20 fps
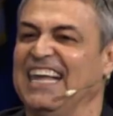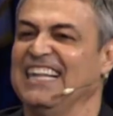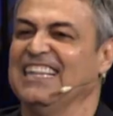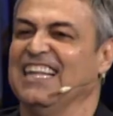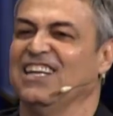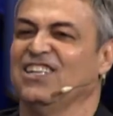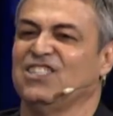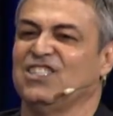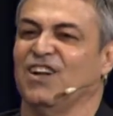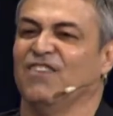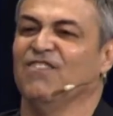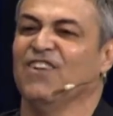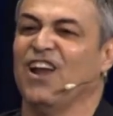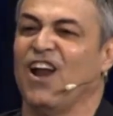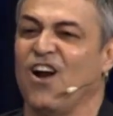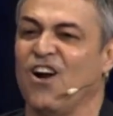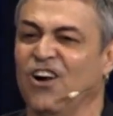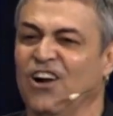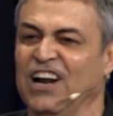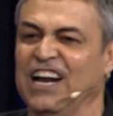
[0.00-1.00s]
there's some
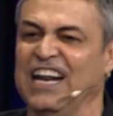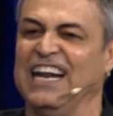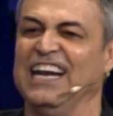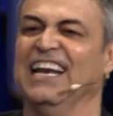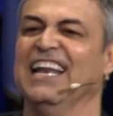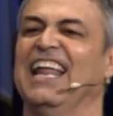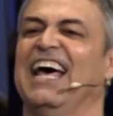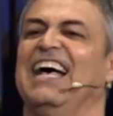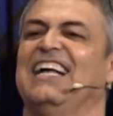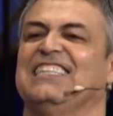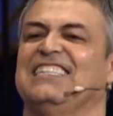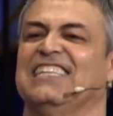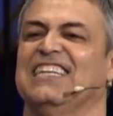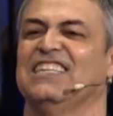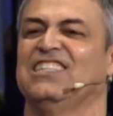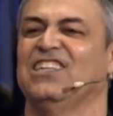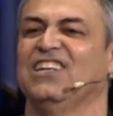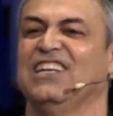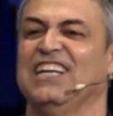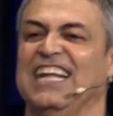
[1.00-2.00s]
learning
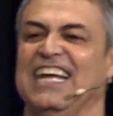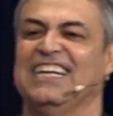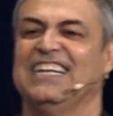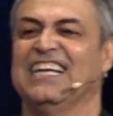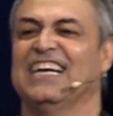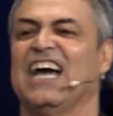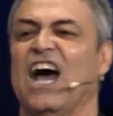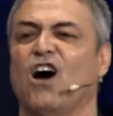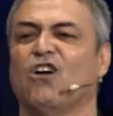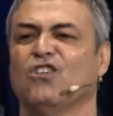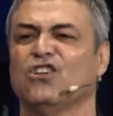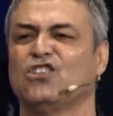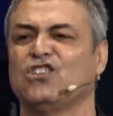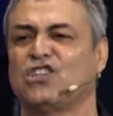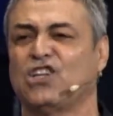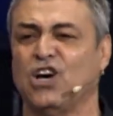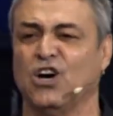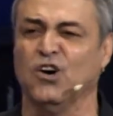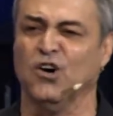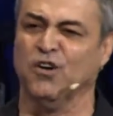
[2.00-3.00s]
lessons you need to go to
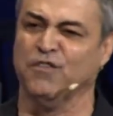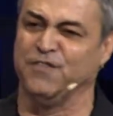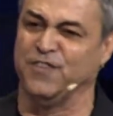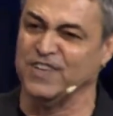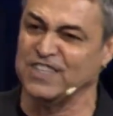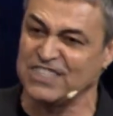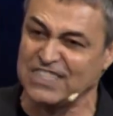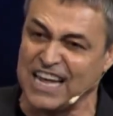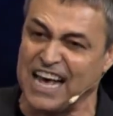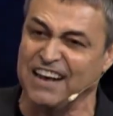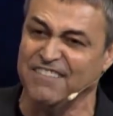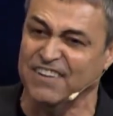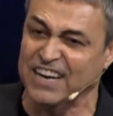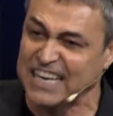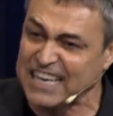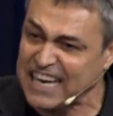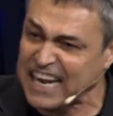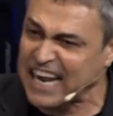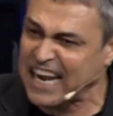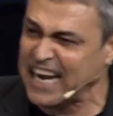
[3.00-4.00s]
school for seven
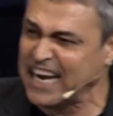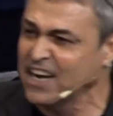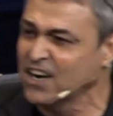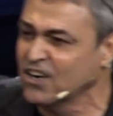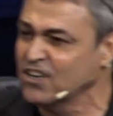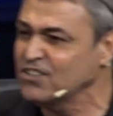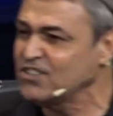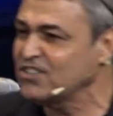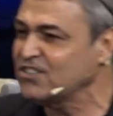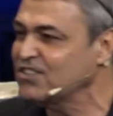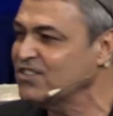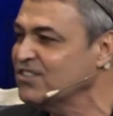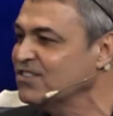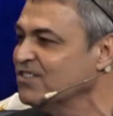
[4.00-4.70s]
years.